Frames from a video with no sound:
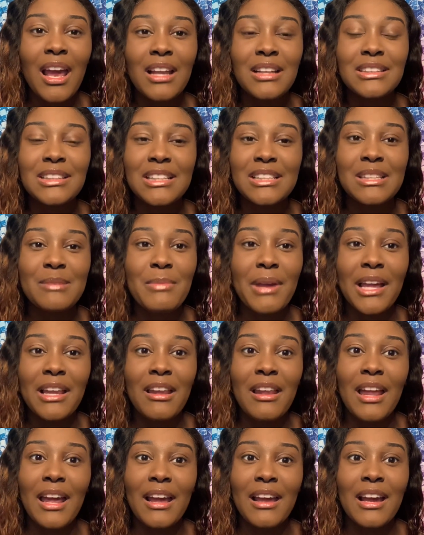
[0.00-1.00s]
just to make it look
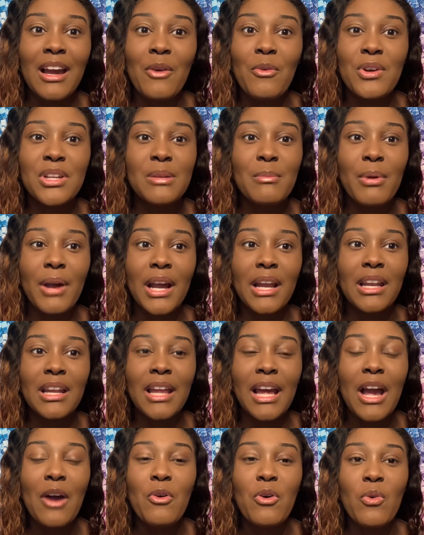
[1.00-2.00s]
like I wasn't pregnant.
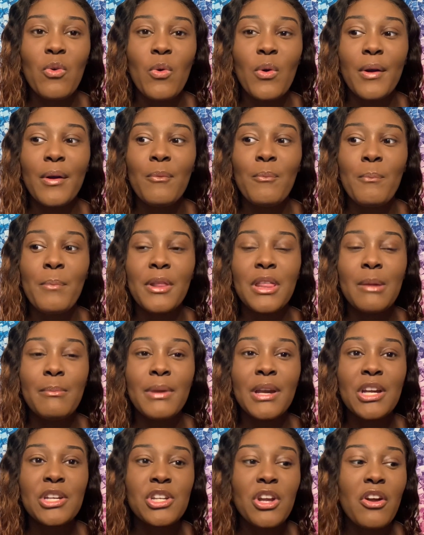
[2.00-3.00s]
Like I would put the
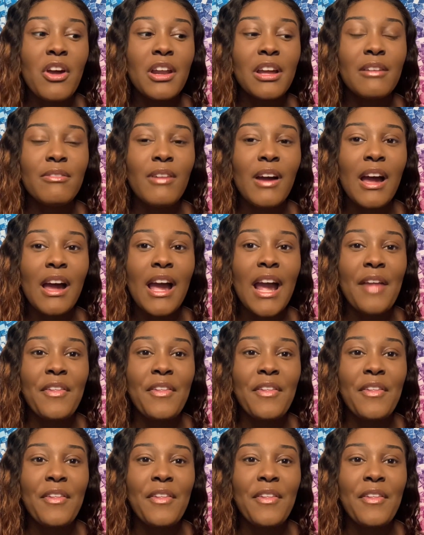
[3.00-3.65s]
biggest shirt on I could find,